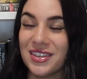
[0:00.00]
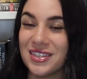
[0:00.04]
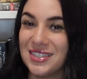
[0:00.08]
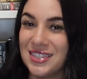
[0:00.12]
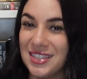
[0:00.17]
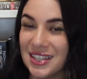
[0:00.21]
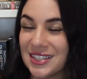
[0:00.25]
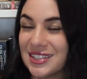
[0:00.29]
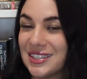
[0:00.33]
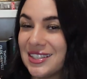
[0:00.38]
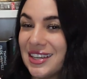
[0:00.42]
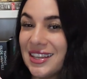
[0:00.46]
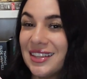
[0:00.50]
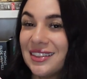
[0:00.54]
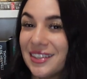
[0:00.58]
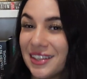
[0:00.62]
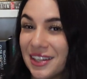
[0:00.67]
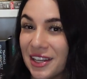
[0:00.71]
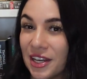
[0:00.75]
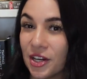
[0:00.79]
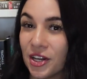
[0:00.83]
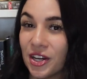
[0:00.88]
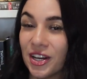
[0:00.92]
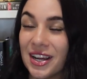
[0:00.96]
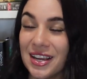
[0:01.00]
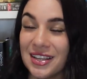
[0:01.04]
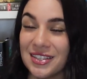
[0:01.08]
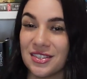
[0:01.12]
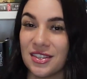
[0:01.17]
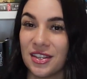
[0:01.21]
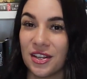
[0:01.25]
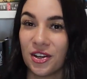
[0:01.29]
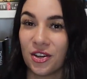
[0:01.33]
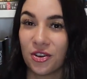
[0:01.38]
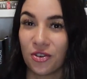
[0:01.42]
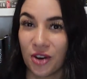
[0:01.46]
16th year
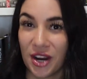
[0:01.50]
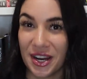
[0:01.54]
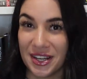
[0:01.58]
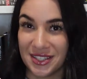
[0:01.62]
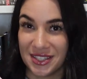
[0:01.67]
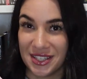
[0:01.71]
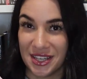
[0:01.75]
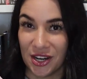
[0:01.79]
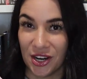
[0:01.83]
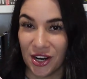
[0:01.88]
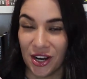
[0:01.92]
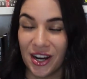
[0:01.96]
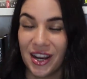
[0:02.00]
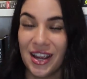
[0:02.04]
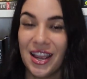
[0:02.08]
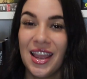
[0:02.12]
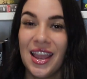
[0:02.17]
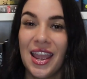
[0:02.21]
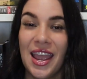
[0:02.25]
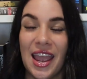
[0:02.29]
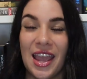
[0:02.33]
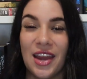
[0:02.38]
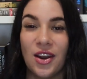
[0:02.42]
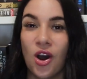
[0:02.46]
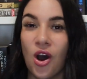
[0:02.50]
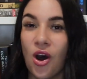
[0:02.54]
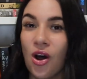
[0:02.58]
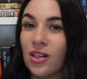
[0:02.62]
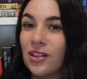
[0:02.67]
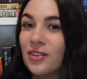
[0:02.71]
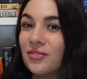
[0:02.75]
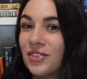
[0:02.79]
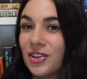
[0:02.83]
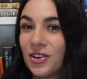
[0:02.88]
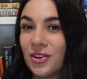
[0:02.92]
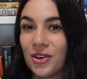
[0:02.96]
is their Grace Year, and
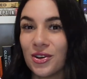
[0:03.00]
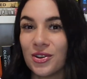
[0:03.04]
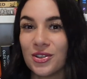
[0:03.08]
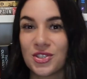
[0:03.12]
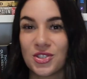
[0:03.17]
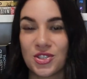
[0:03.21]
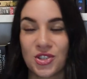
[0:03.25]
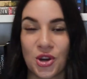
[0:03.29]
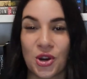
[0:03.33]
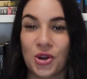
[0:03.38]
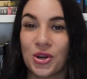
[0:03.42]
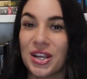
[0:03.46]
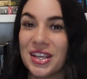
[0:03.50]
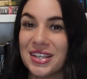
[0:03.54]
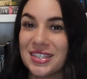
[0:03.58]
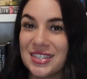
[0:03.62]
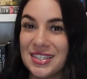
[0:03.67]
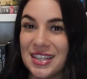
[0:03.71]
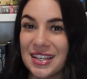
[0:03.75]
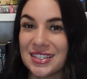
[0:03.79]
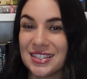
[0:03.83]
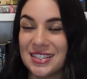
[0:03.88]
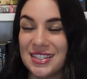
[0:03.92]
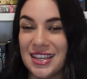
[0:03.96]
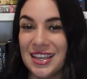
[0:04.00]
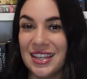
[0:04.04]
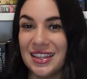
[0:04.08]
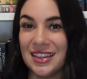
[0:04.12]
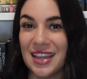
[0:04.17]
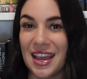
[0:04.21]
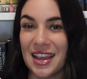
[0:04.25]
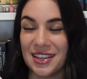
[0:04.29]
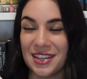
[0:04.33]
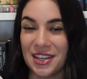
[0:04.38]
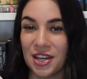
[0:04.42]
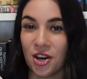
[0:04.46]
all of the girls turning 16
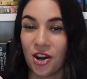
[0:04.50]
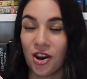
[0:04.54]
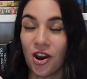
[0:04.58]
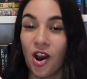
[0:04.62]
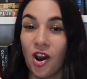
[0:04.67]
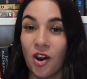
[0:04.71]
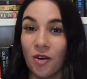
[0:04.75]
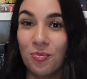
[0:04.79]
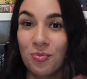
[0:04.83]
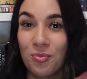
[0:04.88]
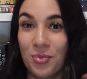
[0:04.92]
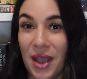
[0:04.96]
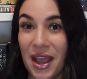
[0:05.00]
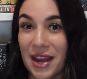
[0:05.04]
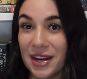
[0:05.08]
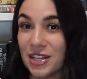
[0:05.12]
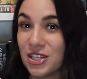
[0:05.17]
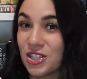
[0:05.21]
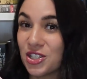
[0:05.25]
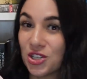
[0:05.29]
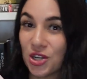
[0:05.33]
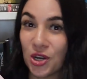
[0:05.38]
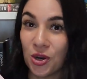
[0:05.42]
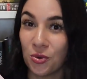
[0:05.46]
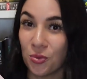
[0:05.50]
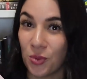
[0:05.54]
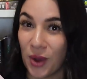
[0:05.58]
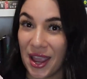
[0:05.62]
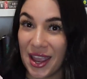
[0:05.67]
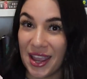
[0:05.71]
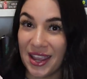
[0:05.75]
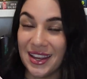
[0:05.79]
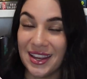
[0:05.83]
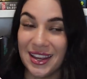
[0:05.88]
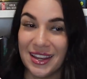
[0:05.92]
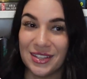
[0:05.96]
that year are banished
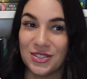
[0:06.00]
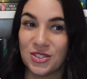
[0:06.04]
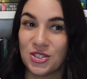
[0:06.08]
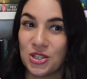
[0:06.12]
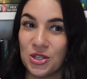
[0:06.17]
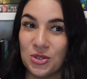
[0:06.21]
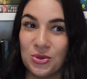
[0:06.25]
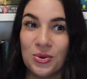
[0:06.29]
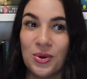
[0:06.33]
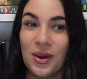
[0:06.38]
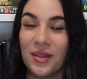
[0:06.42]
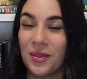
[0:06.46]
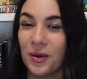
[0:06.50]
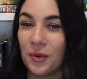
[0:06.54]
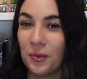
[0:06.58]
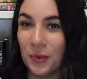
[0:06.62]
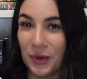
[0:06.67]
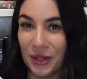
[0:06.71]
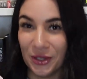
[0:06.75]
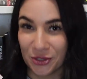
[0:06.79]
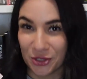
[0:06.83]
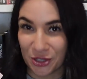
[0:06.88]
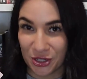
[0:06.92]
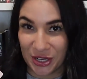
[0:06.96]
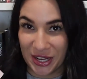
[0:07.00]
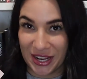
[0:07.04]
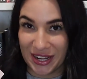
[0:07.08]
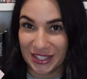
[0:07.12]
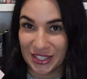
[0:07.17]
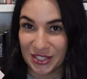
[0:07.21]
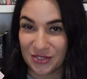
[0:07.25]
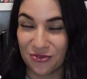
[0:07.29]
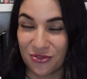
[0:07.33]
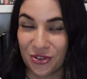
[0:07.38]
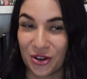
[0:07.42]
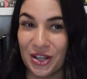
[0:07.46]
away into the
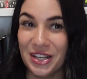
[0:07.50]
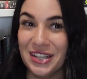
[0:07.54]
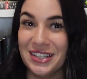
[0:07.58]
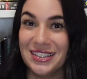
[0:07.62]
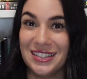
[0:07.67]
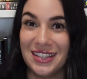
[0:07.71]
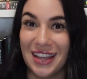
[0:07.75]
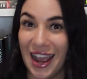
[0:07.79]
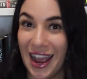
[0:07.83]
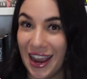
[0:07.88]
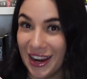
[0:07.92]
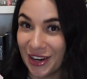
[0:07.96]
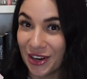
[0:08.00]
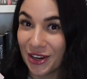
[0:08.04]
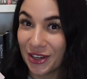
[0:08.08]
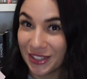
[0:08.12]
wilderness for an entire